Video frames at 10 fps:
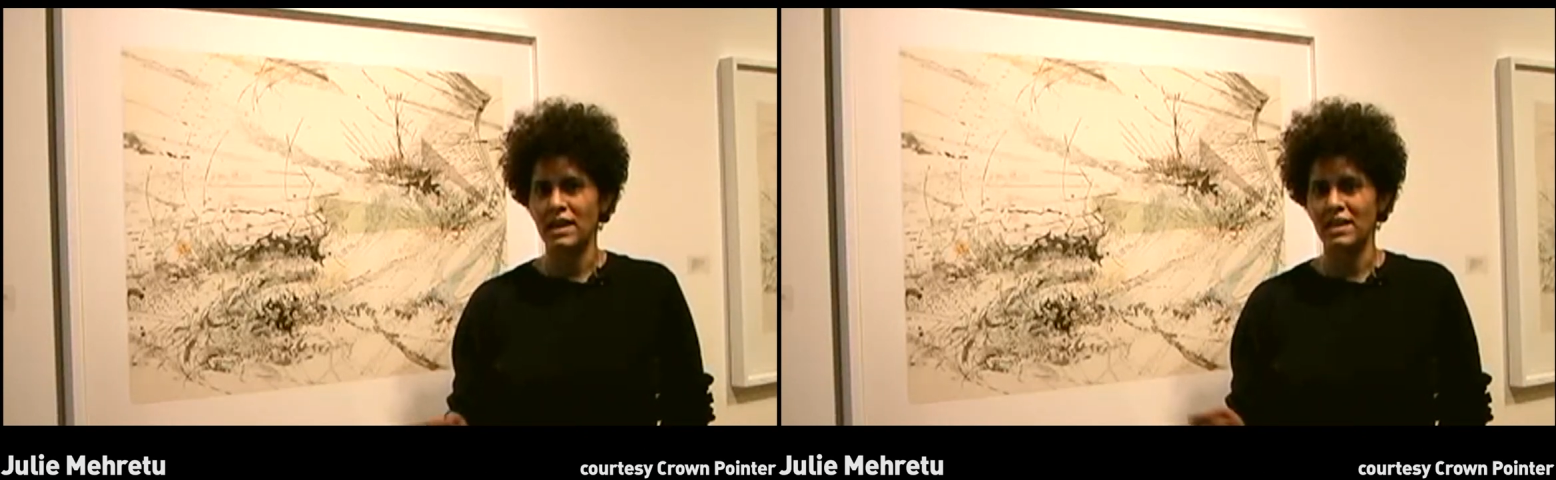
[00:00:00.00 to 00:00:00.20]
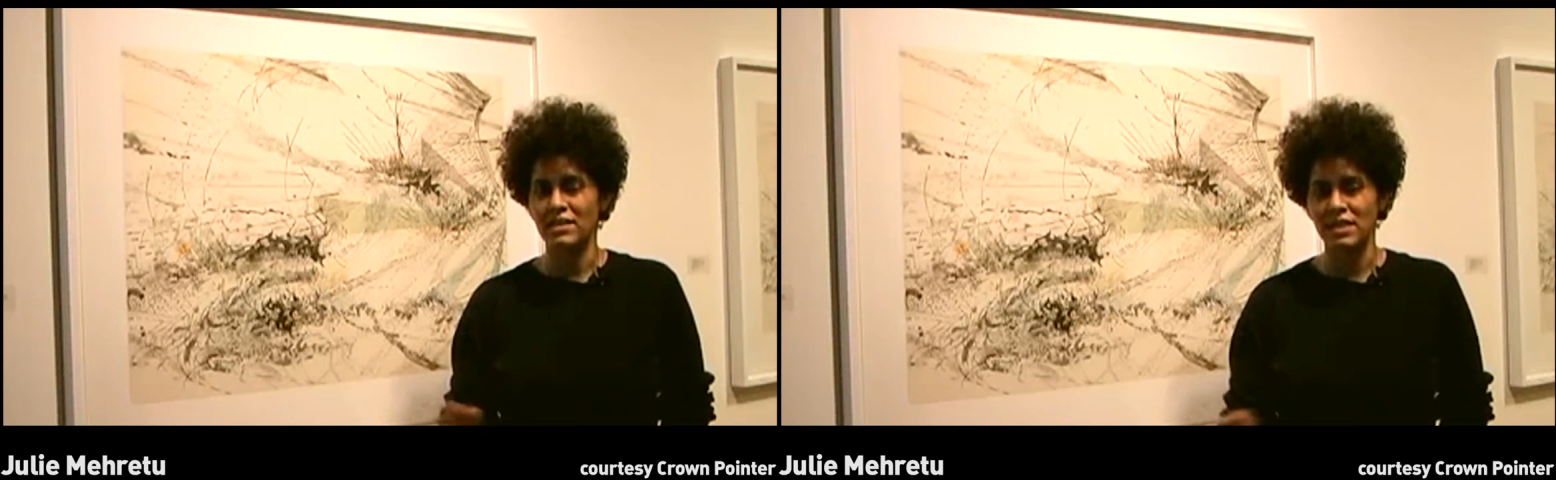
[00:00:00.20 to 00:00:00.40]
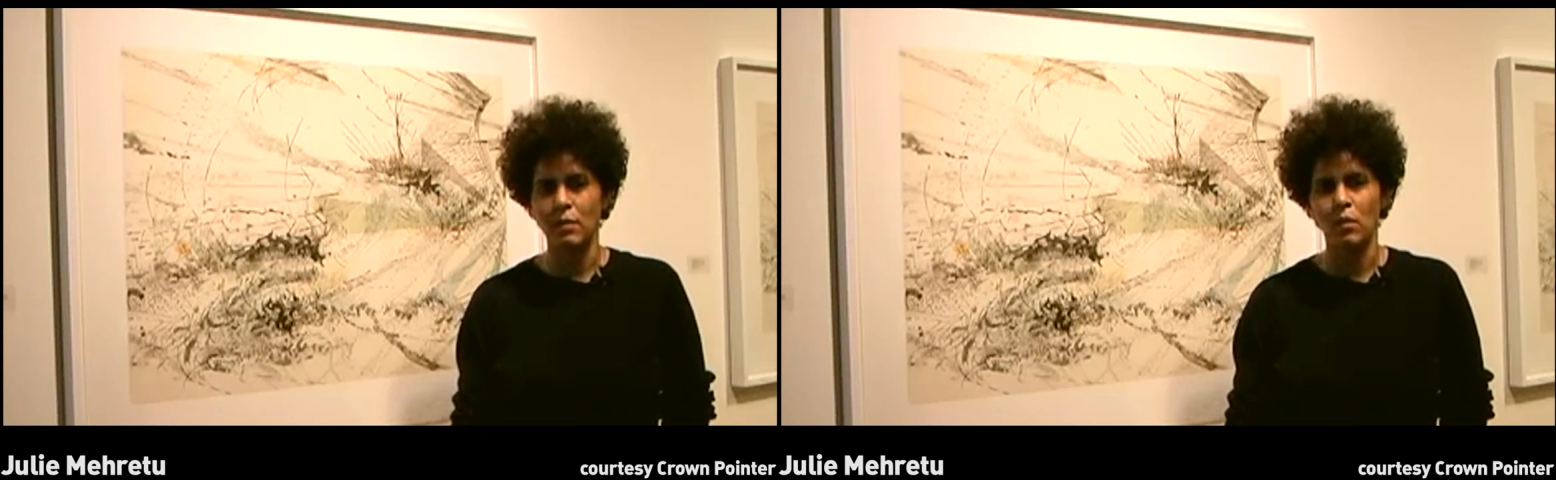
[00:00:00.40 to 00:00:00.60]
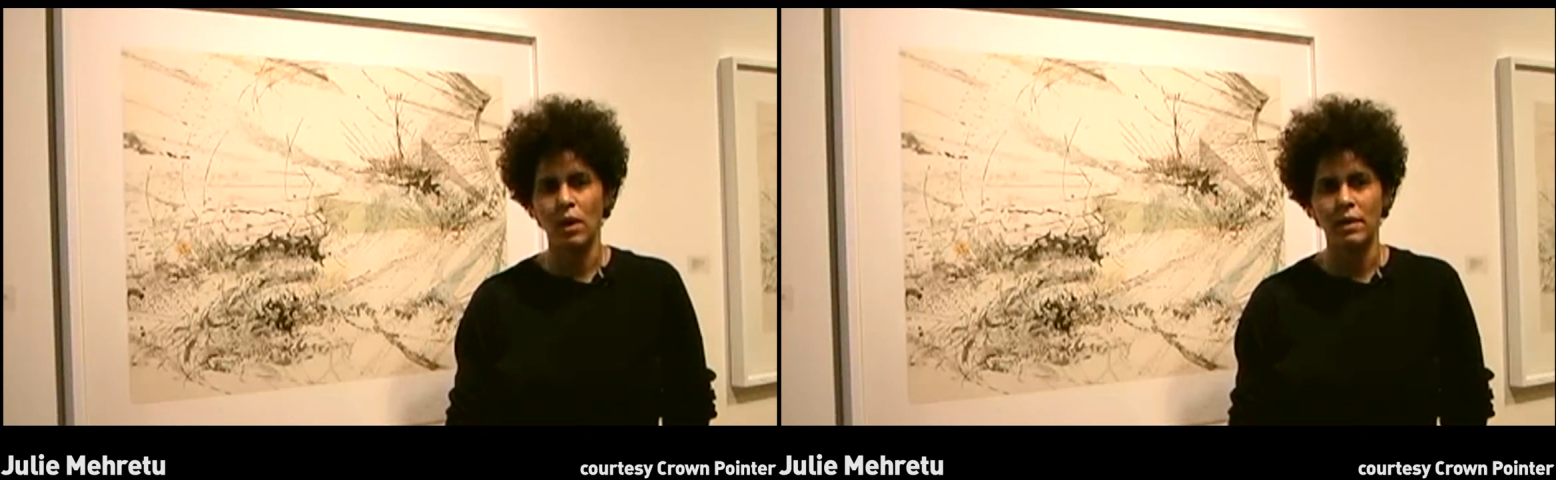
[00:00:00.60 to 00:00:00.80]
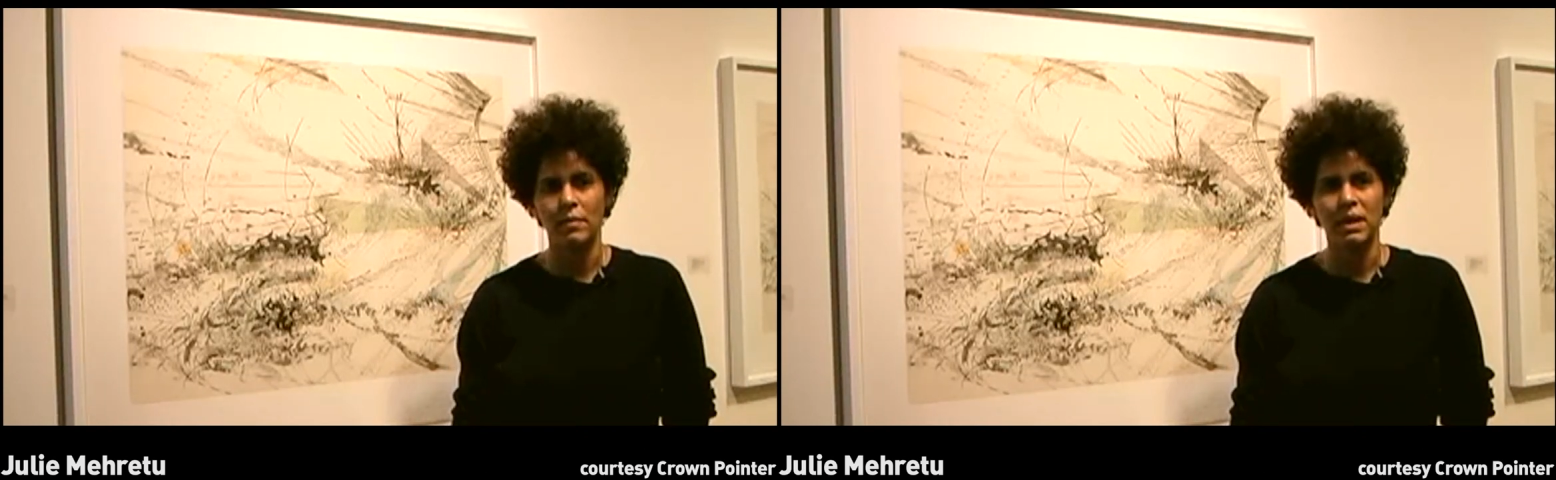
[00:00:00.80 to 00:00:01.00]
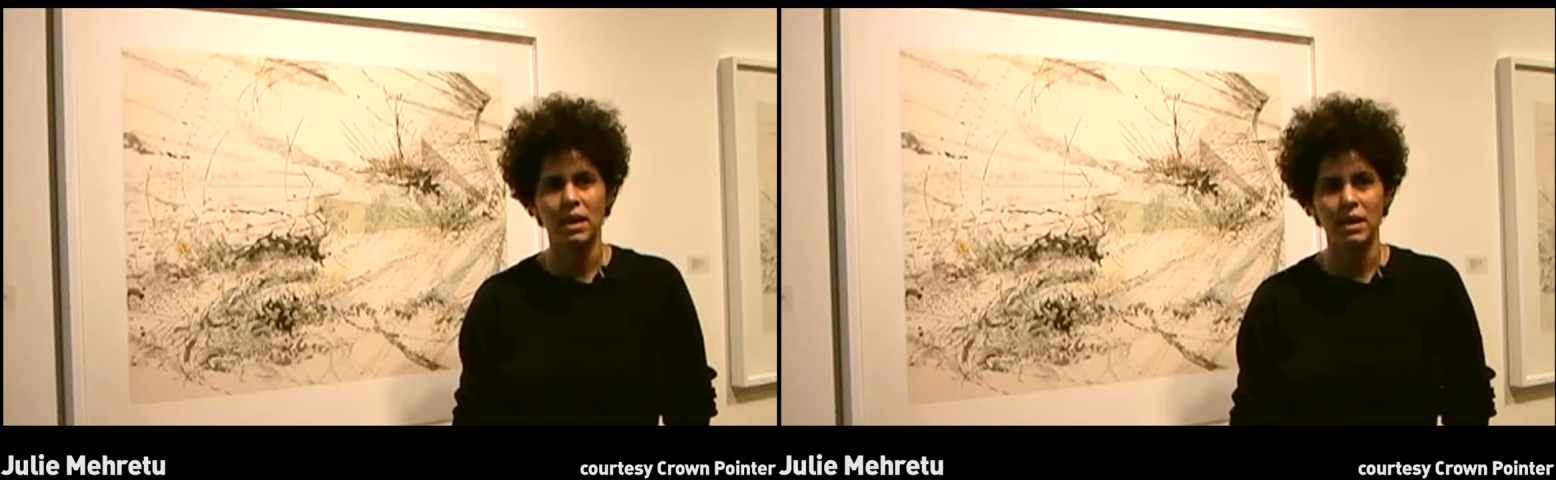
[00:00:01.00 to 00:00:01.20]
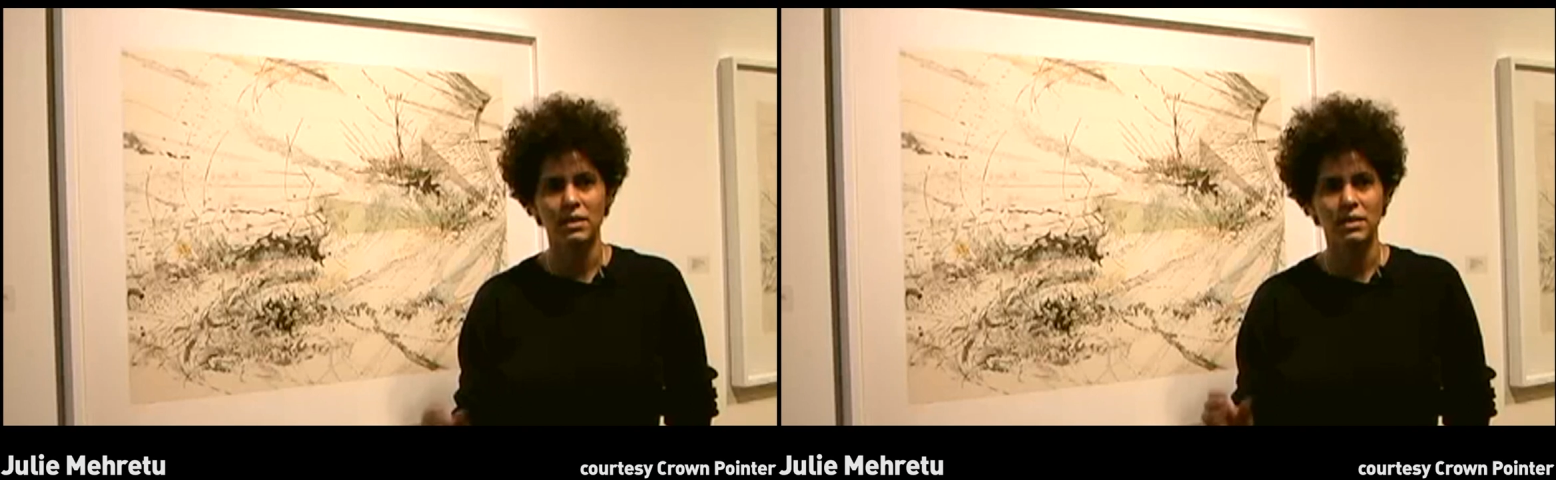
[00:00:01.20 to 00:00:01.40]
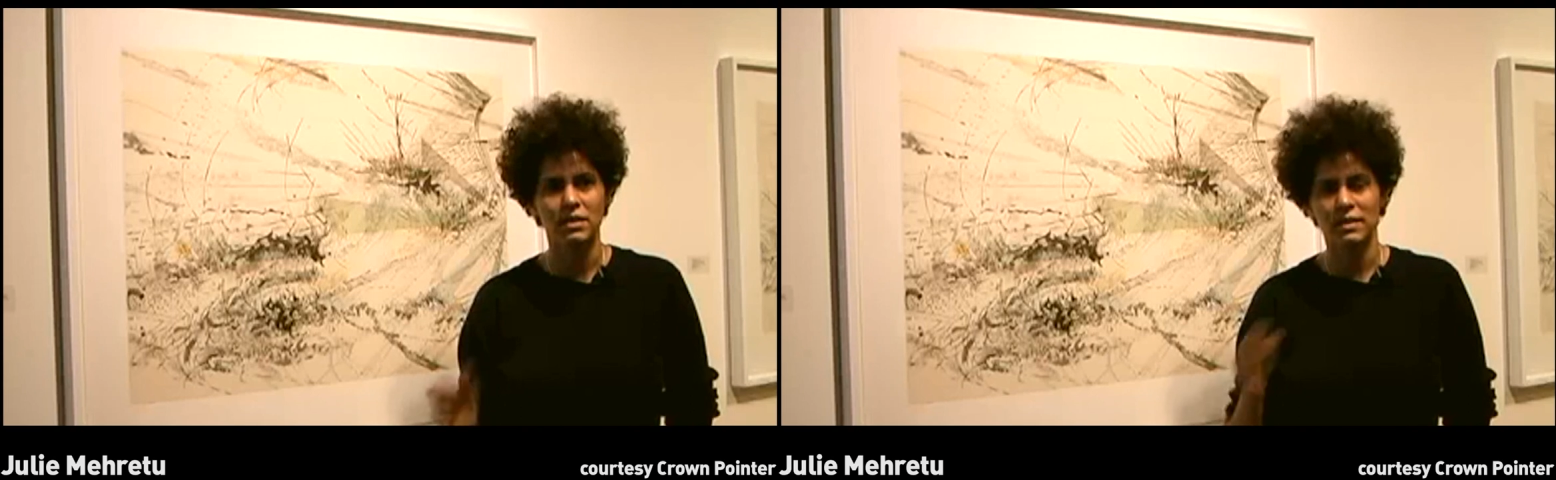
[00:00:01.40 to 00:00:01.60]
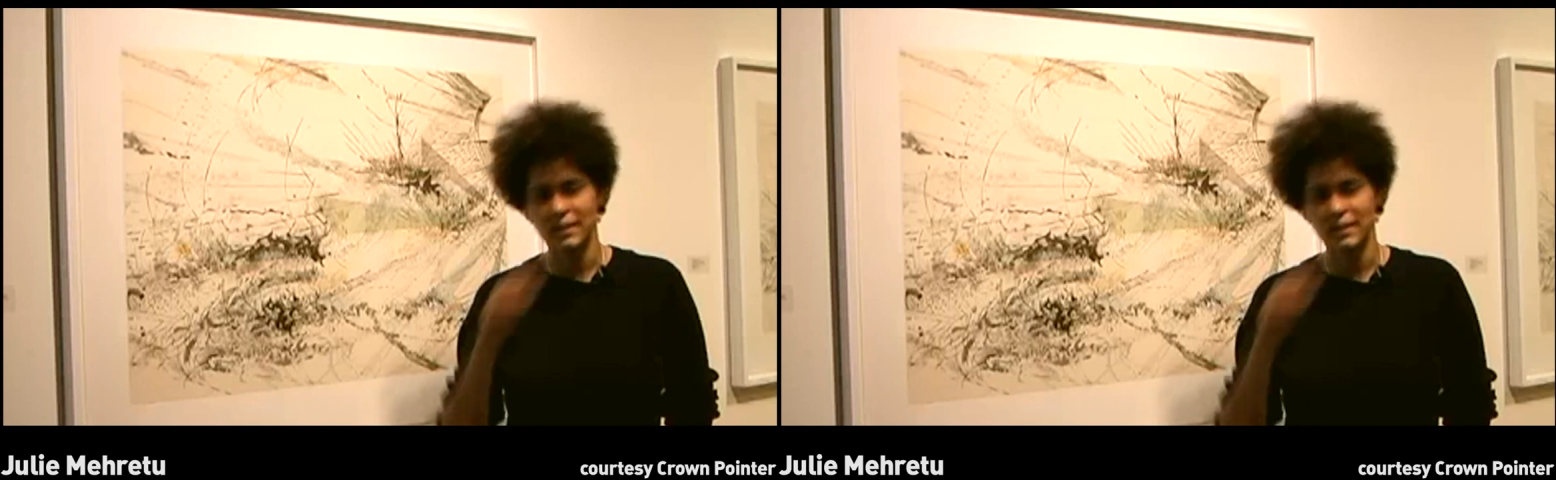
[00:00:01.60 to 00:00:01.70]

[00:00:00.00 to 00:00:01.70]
in the same way, because